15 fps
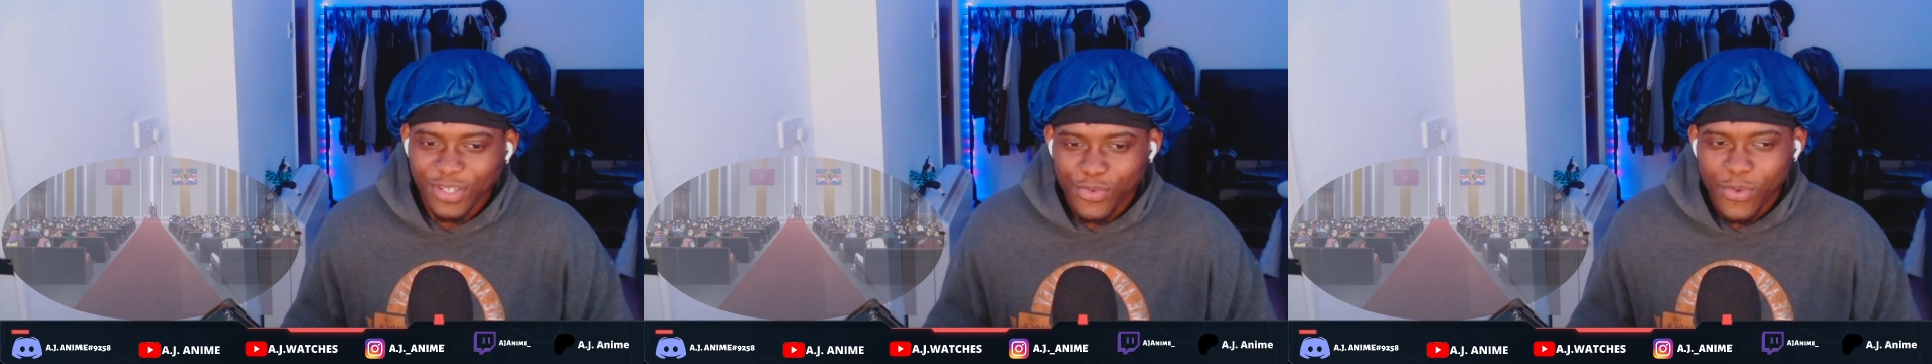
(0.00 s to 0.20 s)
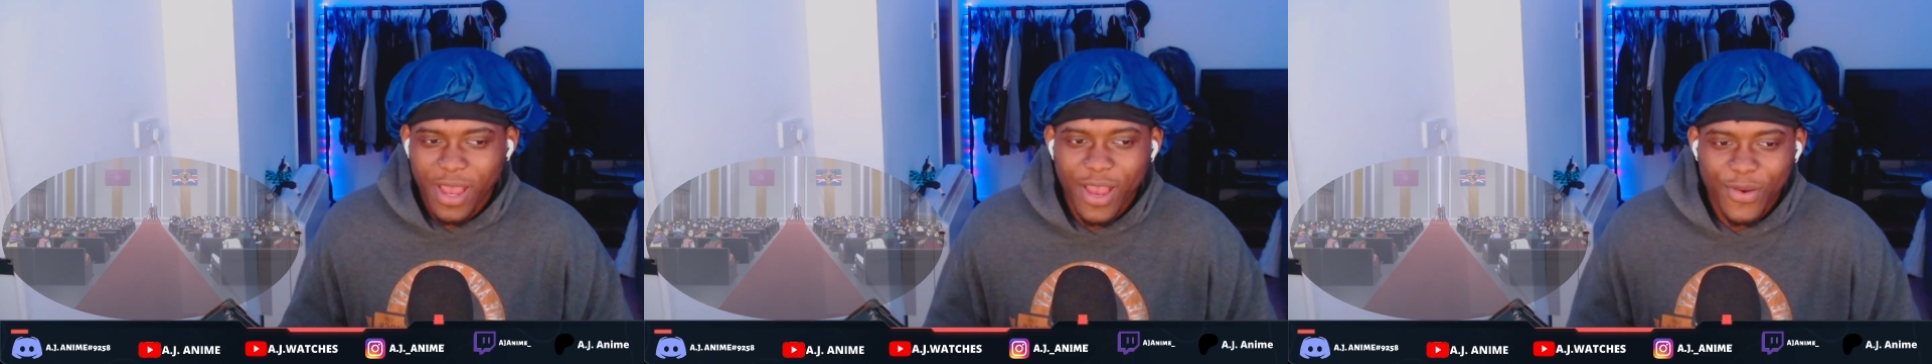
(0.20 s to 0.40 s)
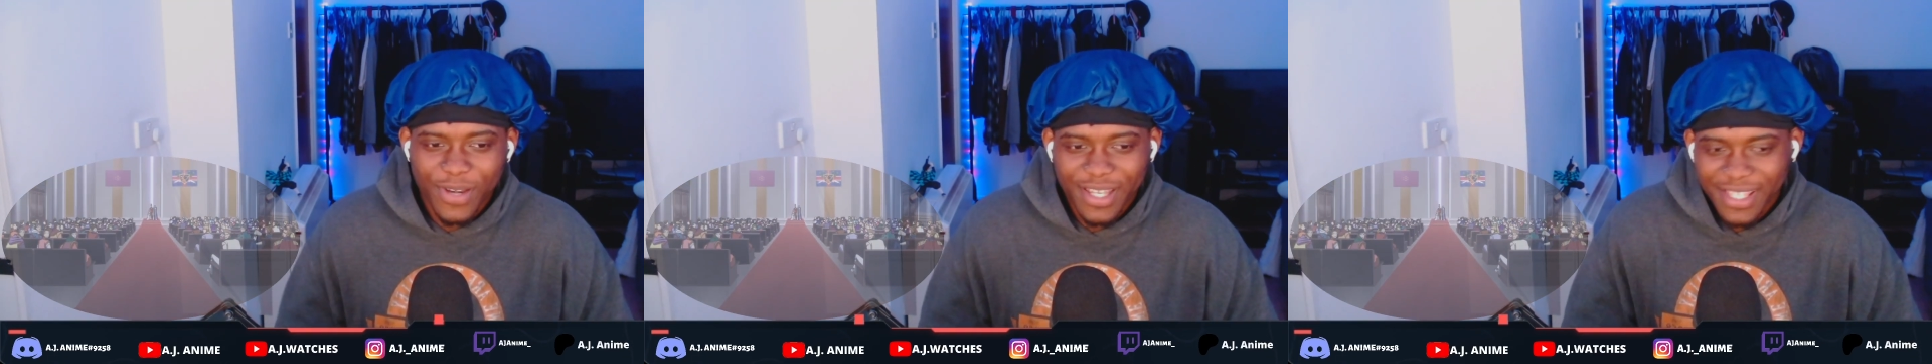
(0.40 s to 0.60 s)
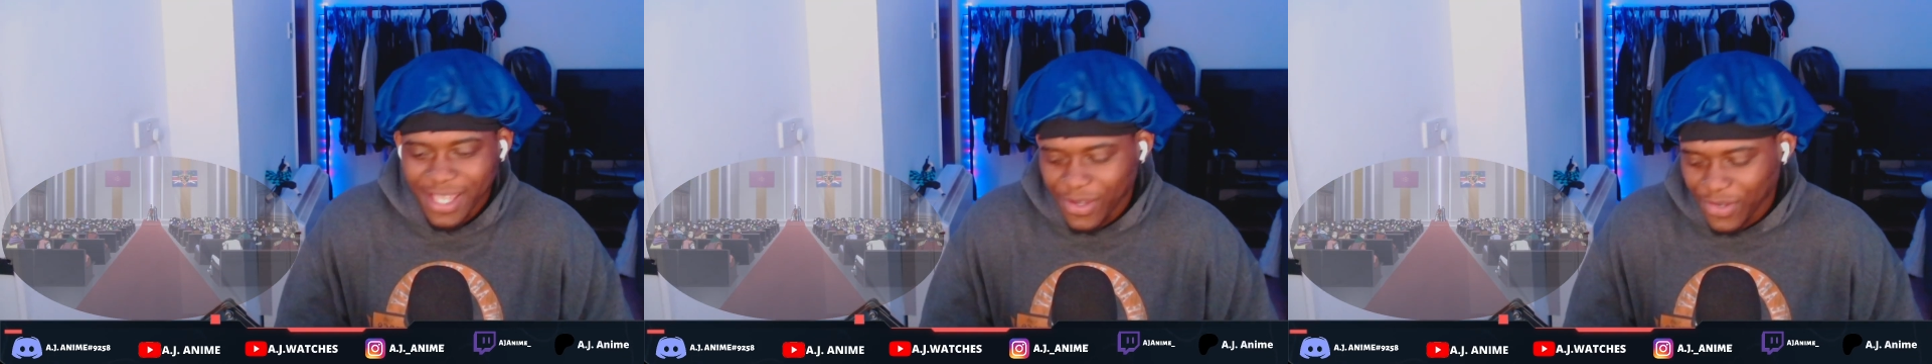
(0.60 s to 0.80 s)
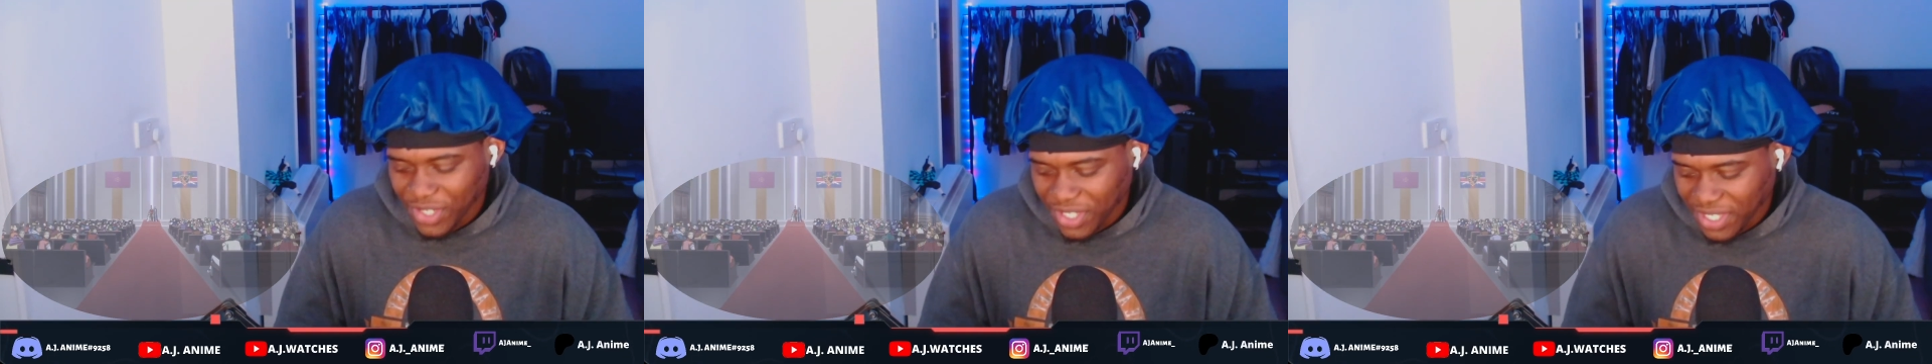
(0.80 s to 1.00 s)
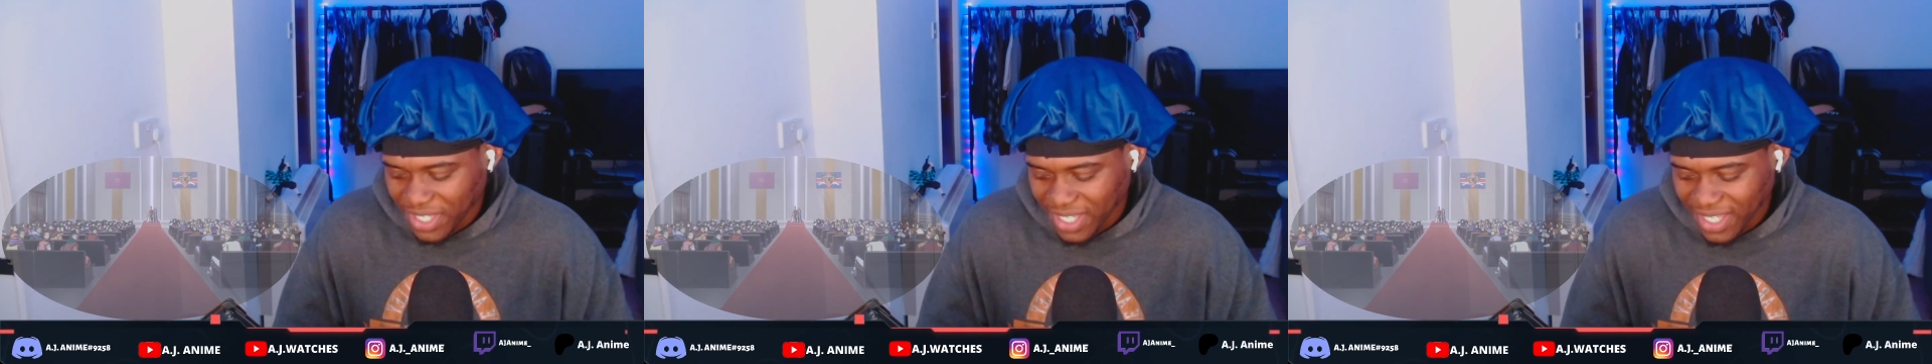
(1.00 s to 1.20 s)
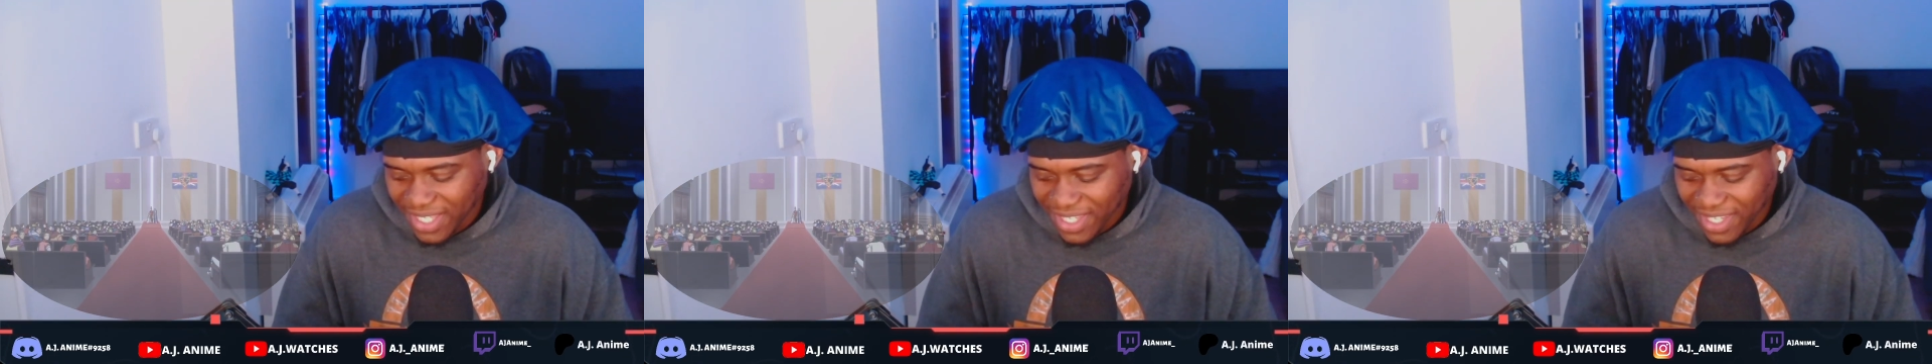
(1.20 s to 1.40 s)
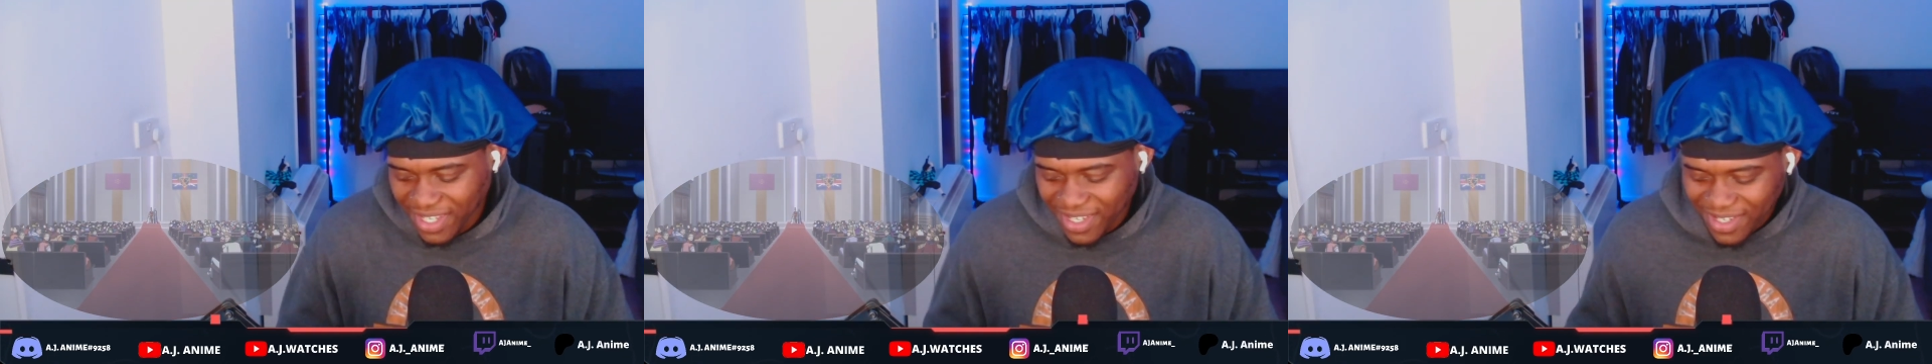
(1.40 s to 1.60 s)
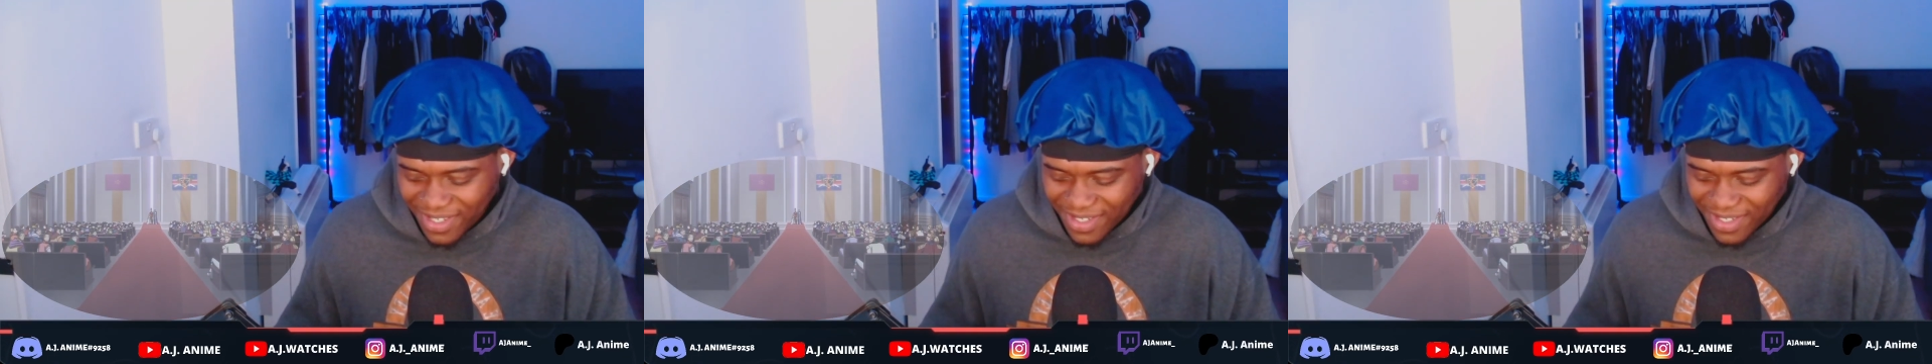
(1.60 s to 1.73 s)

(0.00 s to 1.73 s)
Wow, that's how she sees it.